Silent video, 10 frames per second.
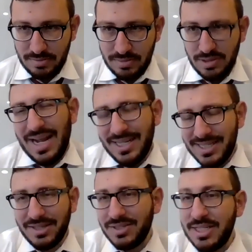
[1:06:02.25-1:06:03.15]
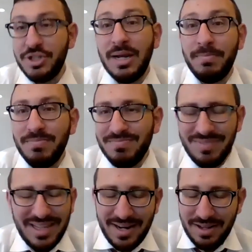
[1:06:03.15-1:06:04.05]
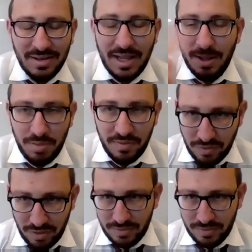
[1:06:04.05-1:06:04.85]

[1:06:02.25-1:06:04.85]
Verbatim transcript: So accidental sins you're not, you're not held liable for.